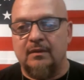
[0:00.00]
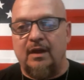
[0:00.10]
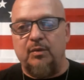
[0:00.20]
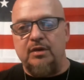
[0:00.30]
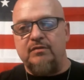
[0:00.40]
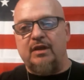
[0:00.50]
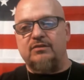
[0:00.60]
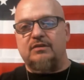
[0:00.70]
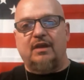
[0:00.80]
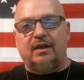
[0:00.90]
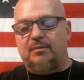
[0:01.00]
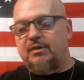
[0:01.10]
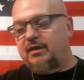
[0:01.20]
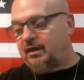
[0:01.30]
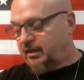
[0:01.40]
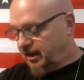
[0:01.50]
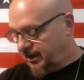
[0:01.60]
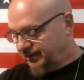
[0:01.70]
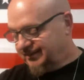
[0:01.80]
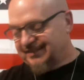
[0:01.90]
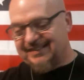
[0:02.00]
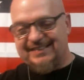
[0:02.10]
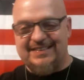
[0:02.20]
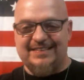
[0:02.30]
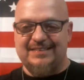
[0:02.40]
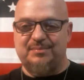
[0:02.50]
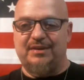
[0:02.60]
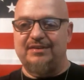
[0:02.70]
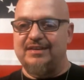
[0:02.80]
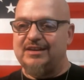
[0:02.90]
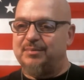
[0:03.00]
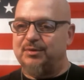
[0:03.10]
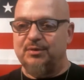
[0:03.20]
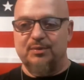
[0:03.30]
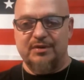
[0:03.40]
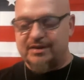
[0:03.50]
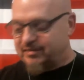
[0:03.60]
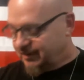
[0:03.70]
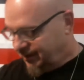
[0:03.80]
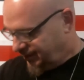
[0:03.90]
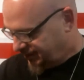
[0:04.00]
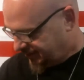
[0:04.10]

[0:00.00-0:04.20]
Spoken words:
I wouldn't even hesitate. I'd be like, hell yeah. Better than getting up and going to work every day.